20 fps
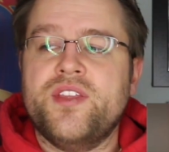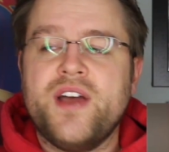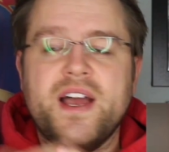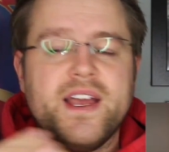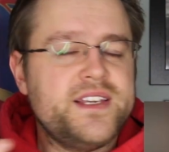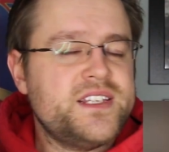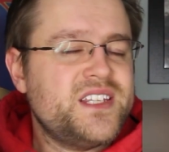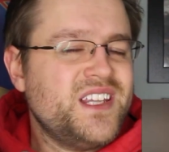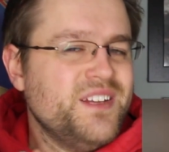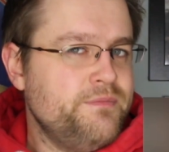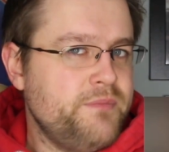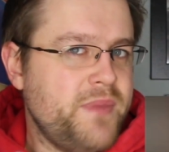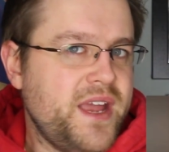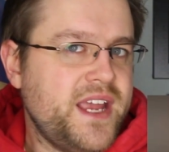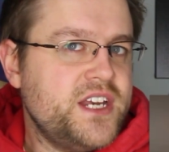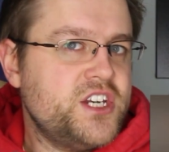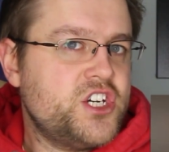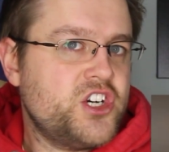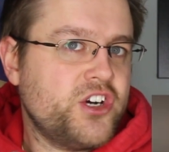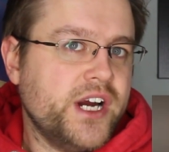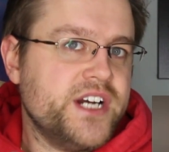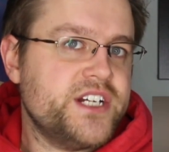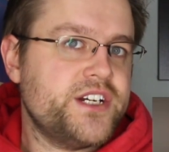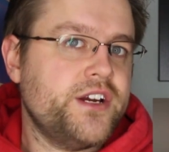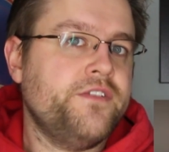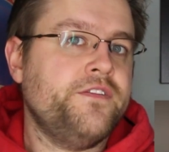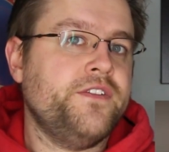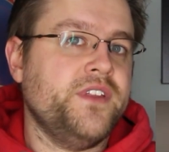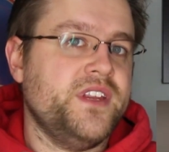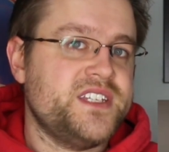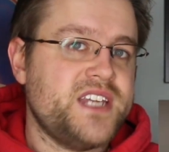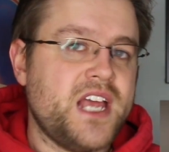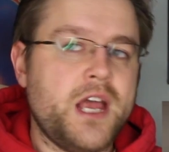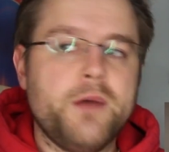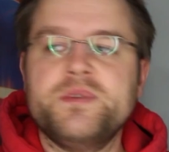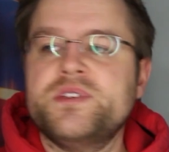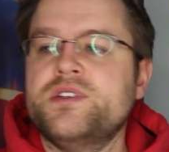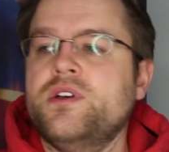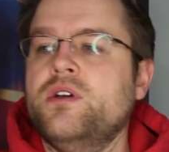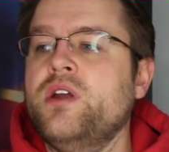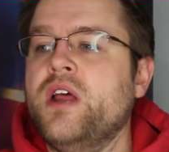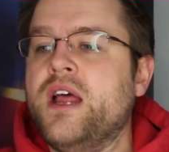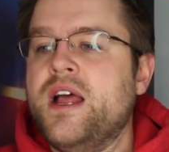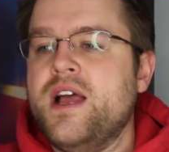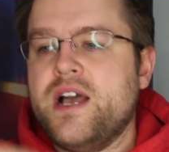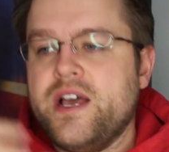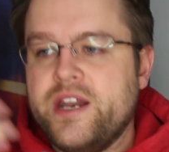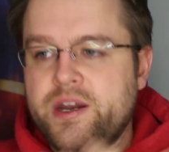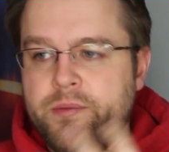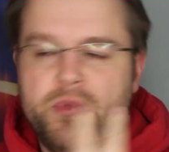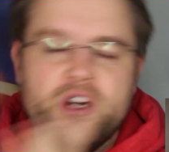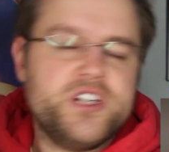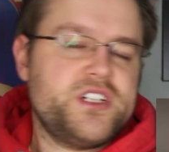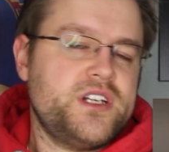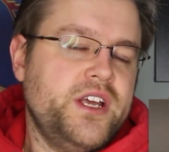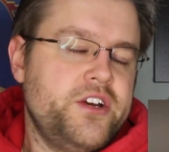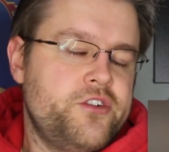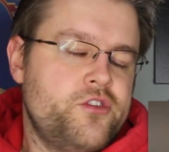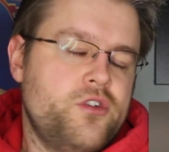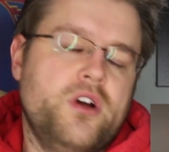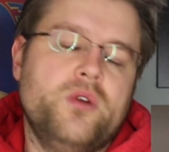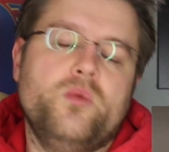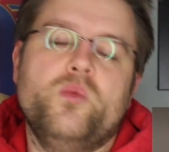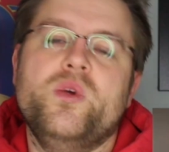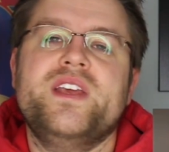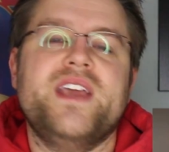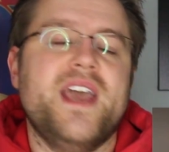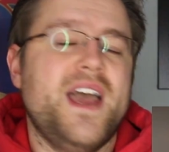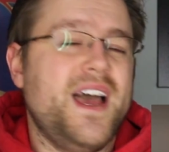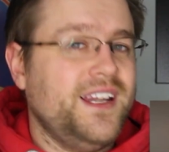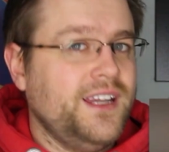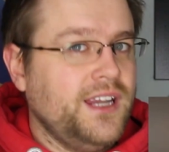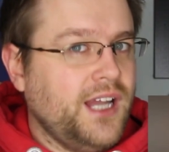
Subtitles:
That is the main treasure for this episode, and then much later on we get a